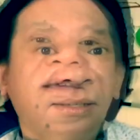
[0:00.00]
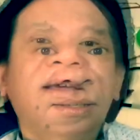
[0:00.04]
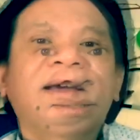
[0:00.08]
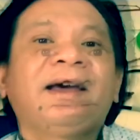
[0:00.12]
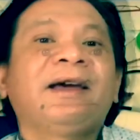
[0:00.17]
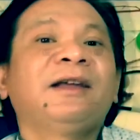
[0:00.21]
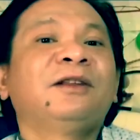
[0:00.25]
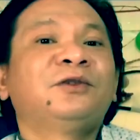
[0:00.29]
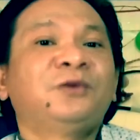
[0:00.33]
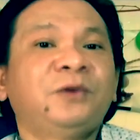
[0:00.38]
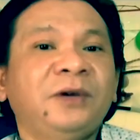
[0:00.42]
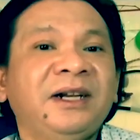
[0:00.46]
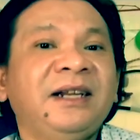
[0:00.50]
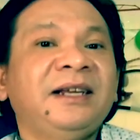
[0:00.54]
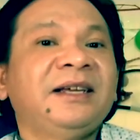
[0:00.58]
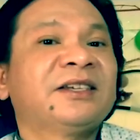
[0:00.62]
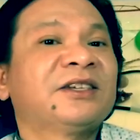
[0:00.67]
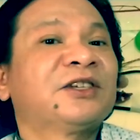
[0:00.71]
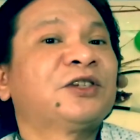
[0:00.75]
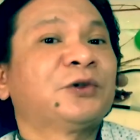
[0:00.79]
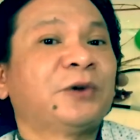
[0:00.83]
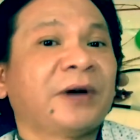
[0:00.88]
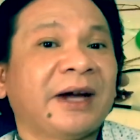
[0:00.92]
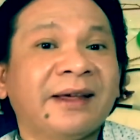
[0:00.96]
and really
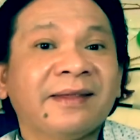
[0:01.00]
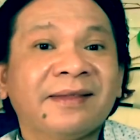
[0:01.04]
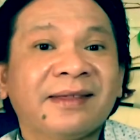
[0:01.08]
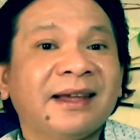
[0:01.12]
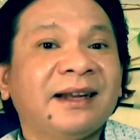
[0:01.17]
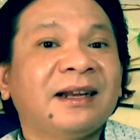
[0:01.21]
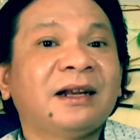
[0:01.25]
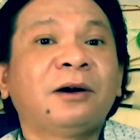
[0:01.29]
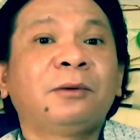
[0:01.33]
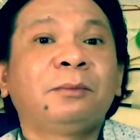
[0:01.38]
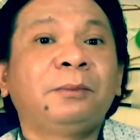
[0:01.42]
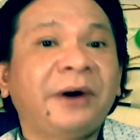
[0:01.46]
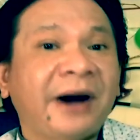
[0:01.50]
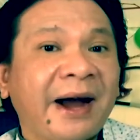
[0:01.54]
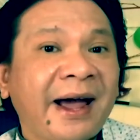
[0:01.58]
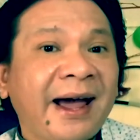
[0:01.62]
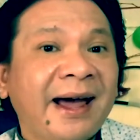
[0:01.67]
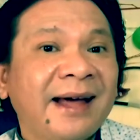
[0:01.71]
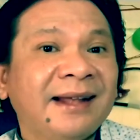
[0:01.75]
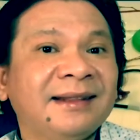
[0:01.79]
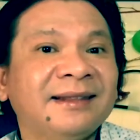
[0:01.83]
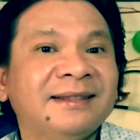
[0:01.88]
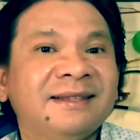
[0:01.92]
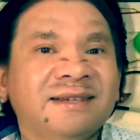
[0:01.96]
strengthen our
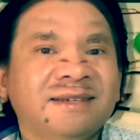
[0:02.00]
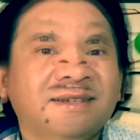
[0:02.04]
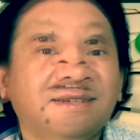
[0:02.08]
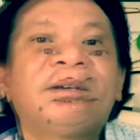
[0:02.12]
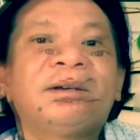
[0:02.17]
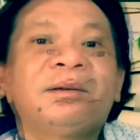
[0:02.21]
brand,